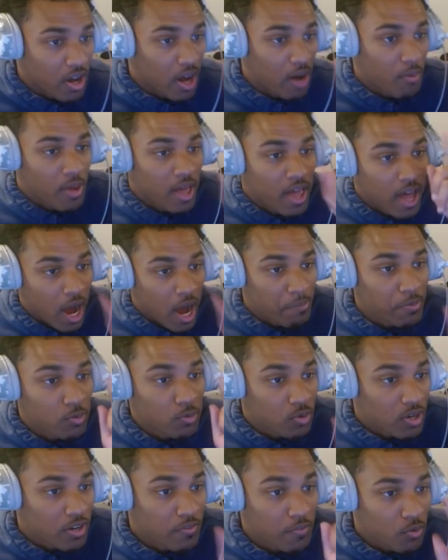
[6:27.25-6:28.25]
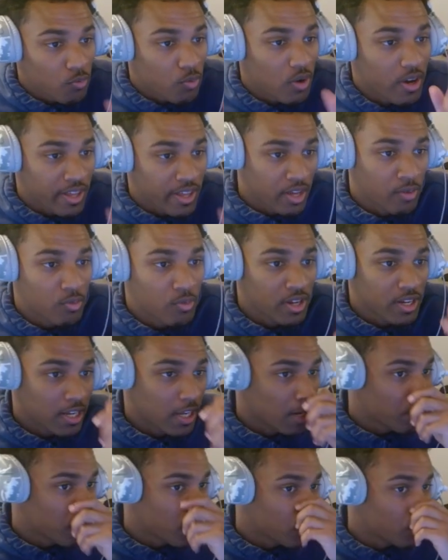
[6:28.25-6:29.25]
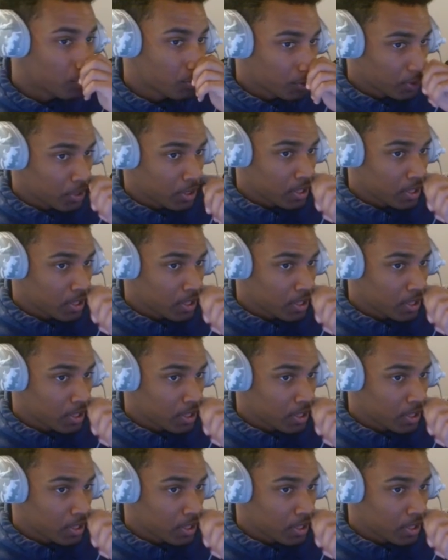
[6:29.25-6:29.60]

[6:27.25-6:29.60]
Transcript: I'm I'm a one v one him one day, bro.